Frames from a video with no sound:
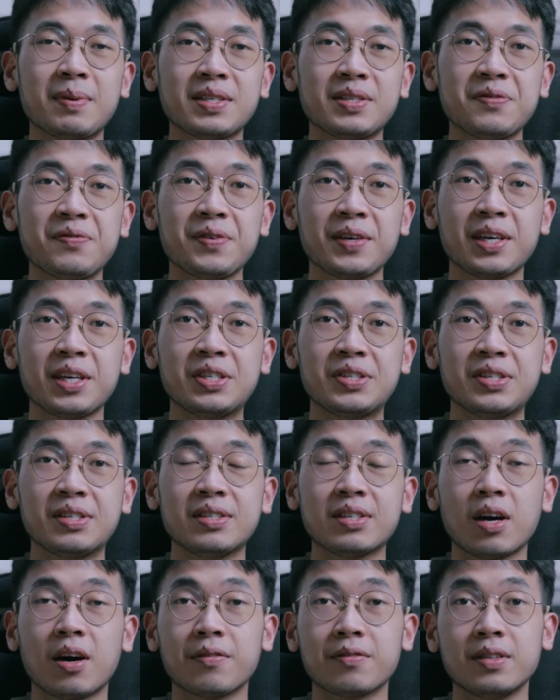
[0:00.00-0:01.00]
the
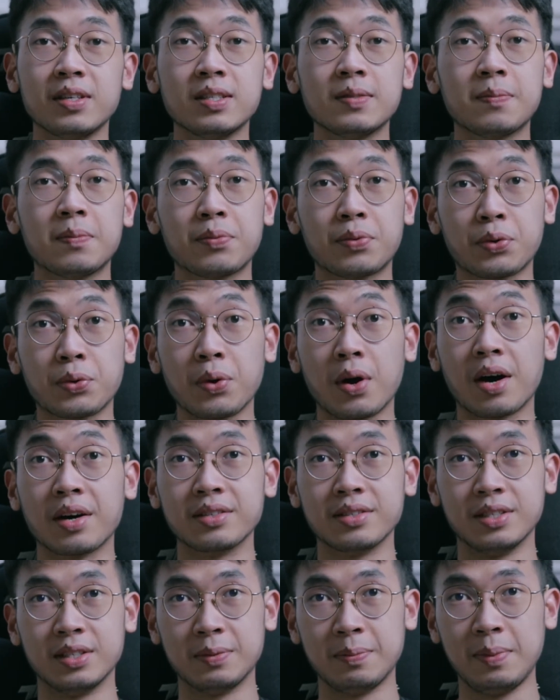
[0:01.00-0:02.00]
specifications of this ProArt